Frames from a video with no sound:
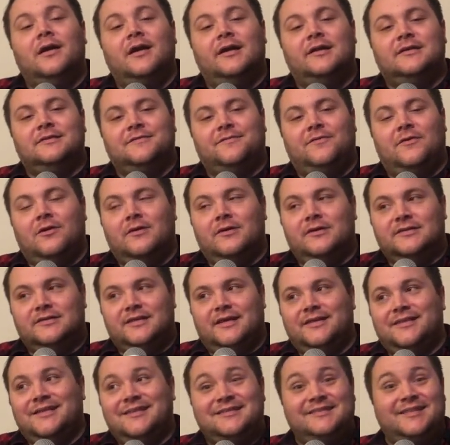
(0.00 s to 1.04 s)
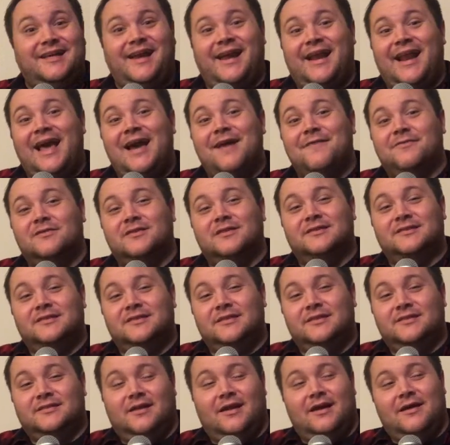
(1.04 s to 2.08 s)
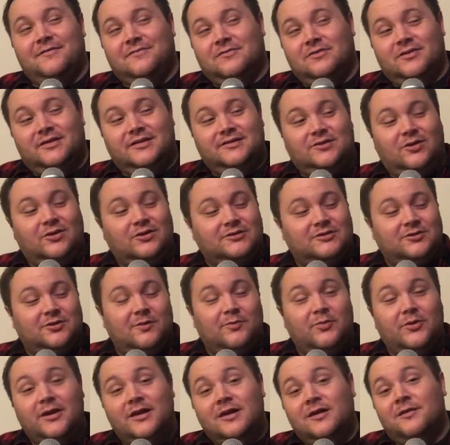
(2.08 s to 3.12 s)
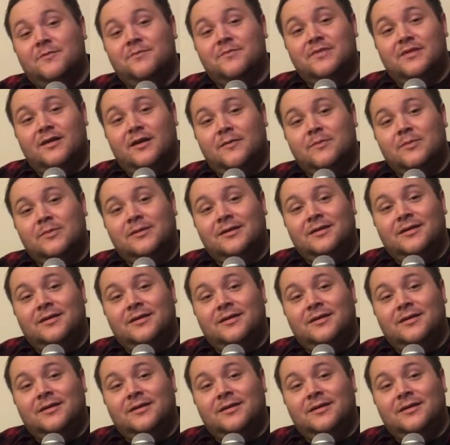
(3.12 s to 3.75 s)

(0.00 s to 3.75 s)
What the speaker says: as far as, like, the second half of the season after this All-Star break comes up.